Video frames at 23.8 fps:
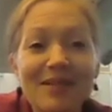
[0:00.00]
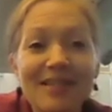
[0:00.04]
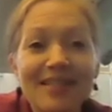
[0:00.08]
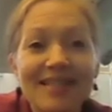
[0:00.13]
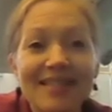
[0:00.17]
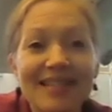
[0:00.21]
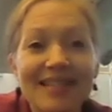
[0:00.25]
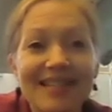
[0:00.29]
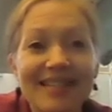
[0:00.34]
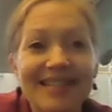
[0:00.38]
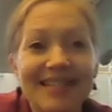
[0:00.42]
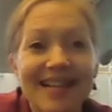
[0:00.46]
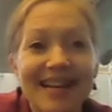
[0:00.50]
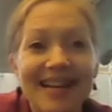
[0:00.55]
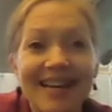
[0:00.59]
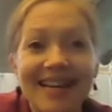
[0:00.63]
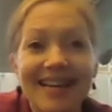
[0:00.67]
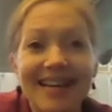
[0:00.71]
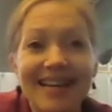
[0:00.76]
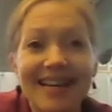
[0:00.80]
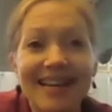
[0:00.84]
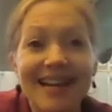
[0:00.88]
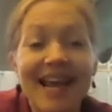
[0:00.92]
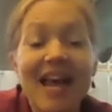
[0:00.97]
just
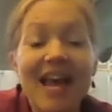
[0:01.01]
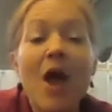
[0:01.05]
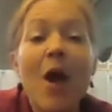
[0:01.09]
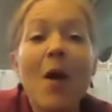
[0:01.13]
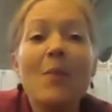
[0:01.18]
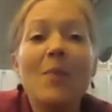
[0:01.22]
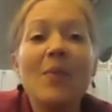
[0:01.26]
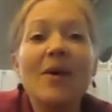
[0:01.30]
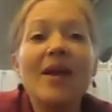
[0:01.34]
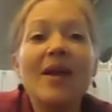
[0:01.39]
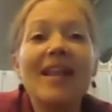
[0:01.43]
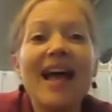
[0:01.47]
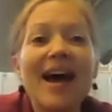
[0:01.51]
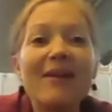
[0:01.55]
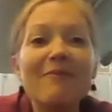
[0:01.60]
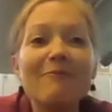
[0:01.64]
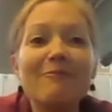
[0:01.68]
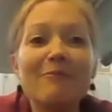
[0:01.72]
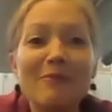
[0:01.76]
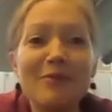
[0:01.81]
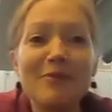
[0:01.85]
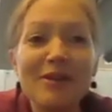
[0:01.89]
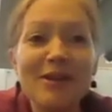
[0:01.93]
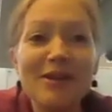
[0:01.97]
excited. But
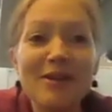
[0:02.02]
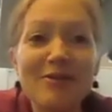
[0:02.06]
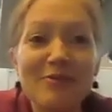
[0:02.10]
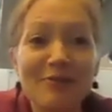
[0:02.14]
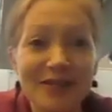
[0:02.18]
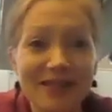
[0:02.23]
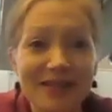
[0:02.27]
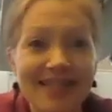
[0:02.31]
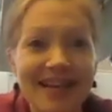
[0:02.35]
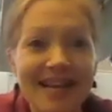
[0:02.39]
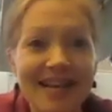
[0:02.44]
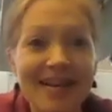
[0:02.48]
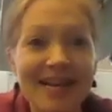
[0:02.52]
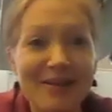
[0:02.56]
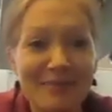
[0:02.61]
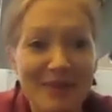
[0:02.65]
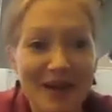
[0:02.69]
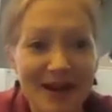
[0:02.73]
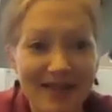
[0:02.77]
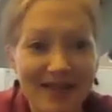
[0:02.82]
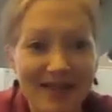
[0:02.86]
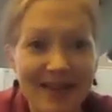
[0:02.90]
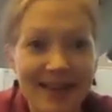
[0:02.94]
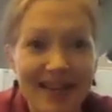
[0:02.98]
you were saying
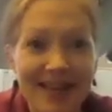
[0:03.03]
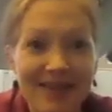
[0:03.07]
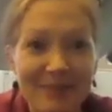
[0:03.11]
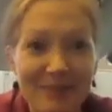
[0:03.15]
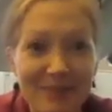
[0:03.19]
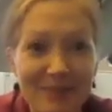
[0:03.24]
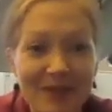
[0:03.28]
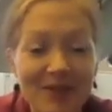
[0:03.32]
about like